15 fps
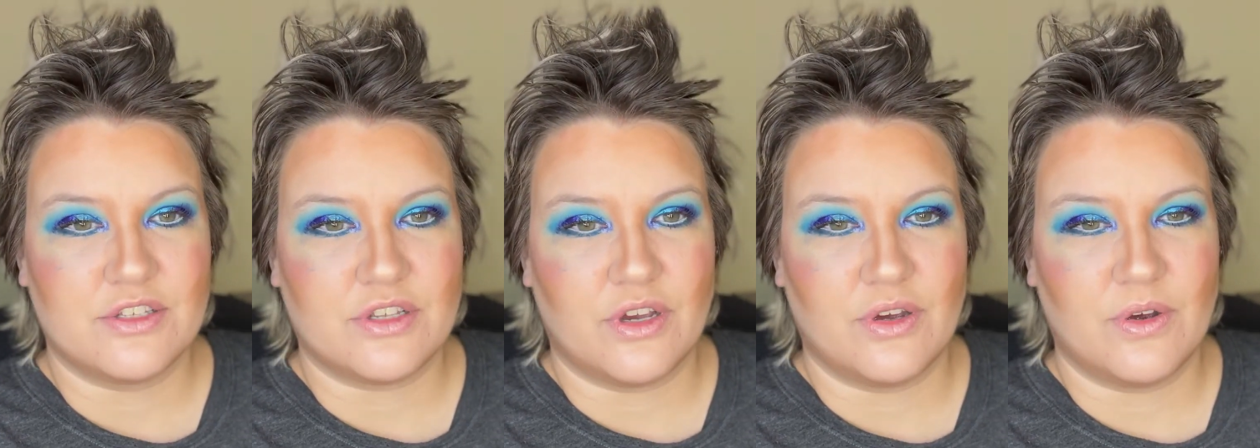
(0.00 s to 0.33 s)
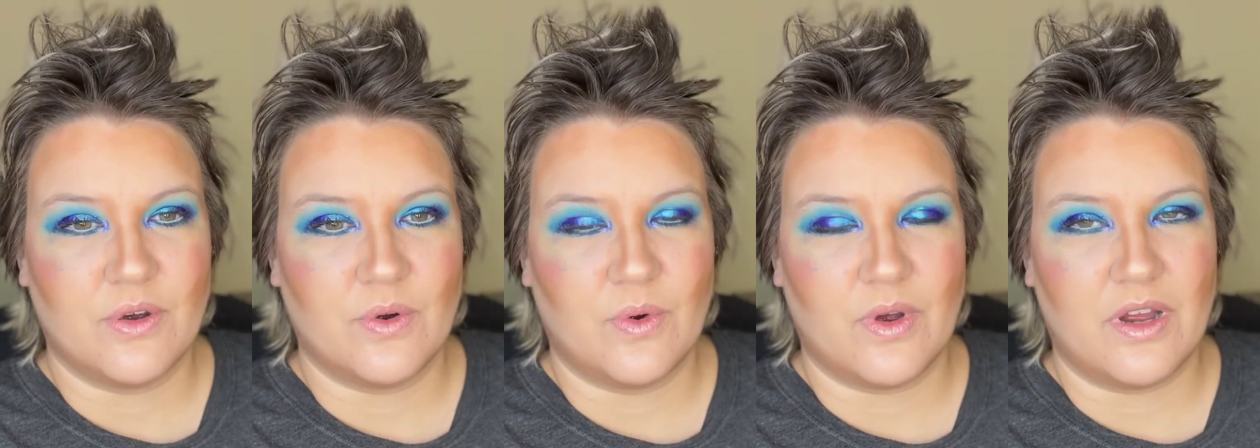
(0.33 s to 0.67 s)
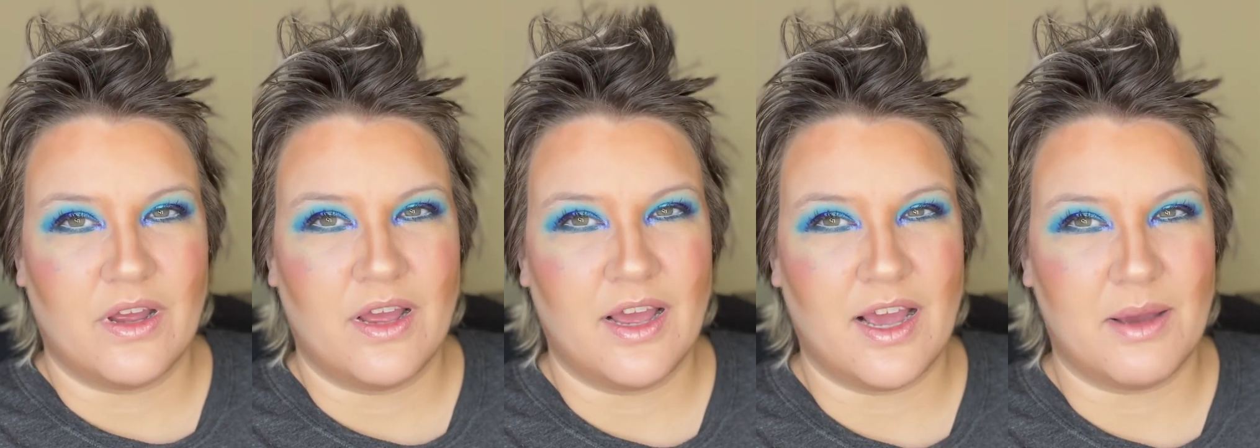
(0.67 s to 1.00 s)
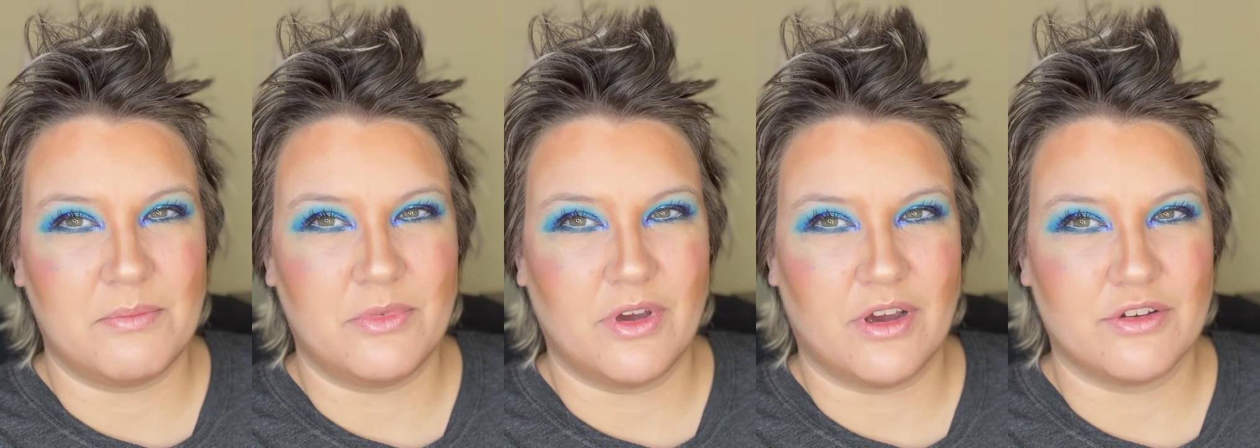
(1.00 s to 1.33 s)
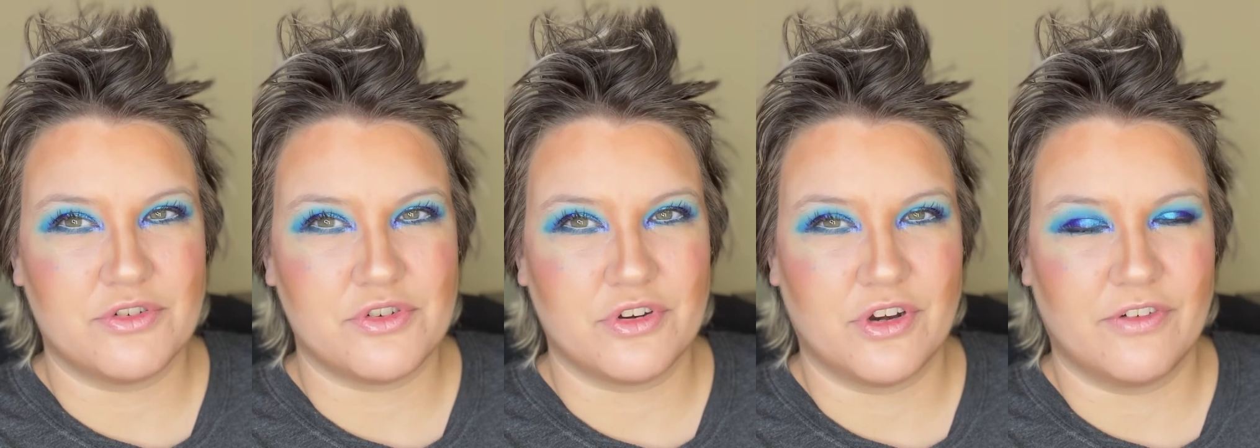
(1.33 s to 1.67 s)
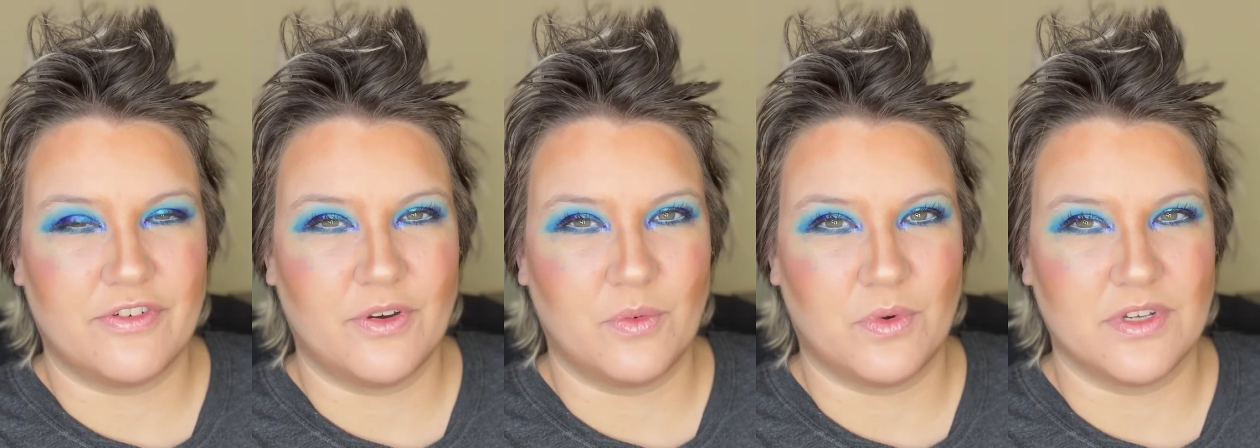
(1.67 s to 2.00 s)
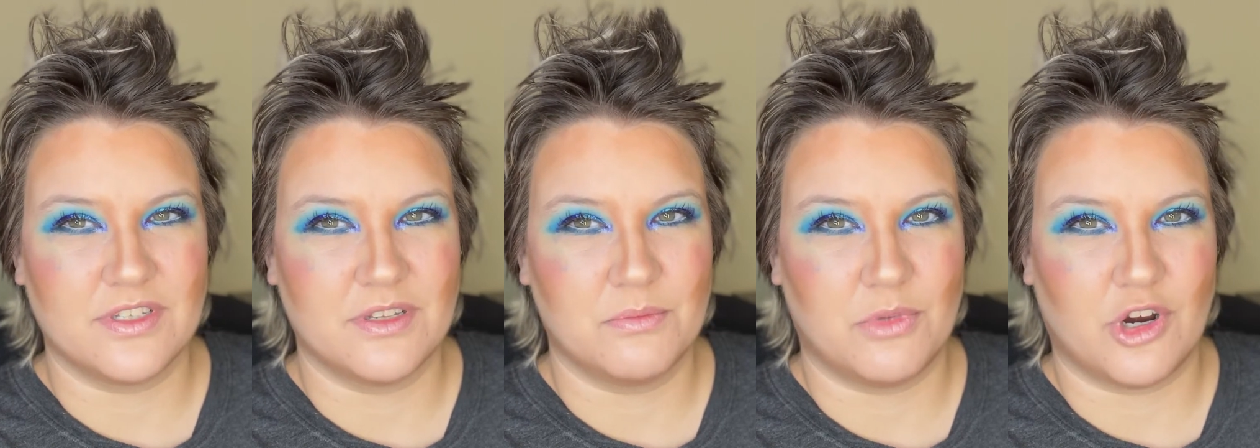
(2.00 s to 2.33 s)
So I'm not sure if it wasn't